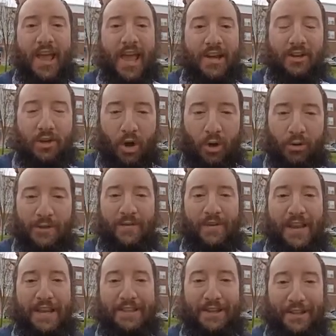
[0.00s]
and
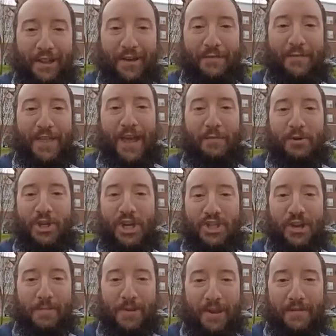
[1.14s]
cultivating the love for that which
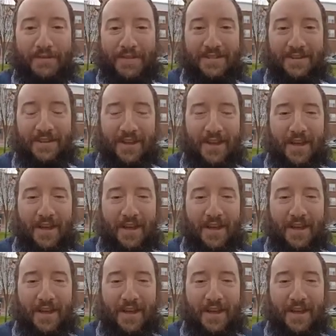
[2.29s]
Hashem loves.